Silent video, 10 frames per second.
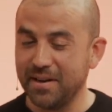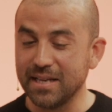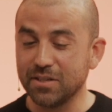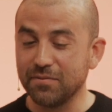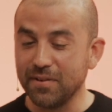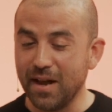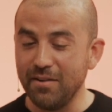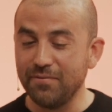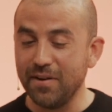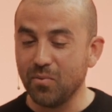As if
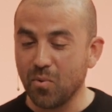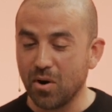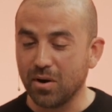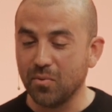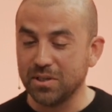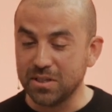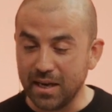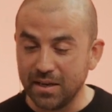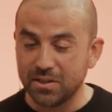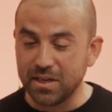life and work would
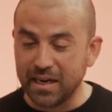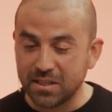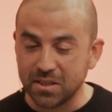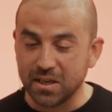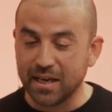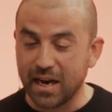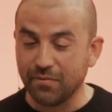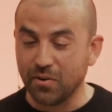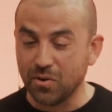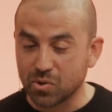tend to easily get out
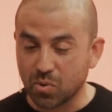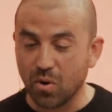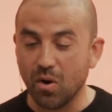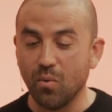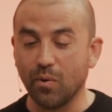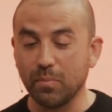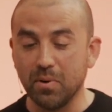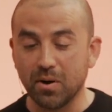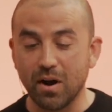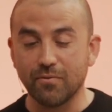of control where we
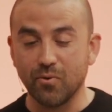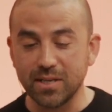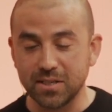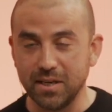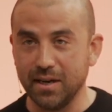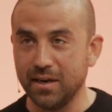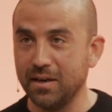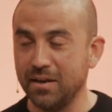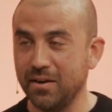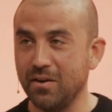put off resting
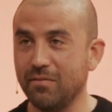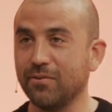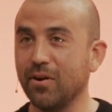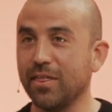for